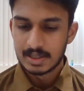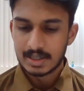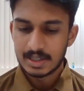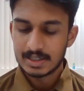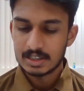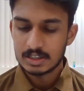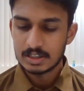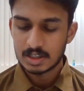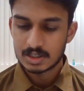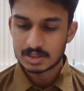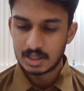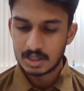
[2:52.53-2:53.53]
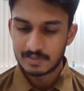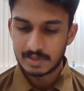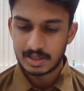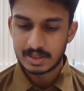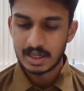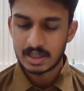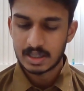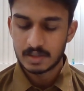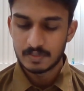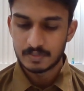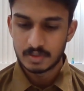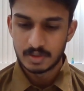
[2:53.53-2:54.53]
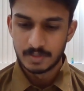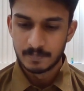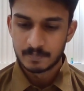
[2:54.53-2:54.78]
Indulge yourself and take comfort,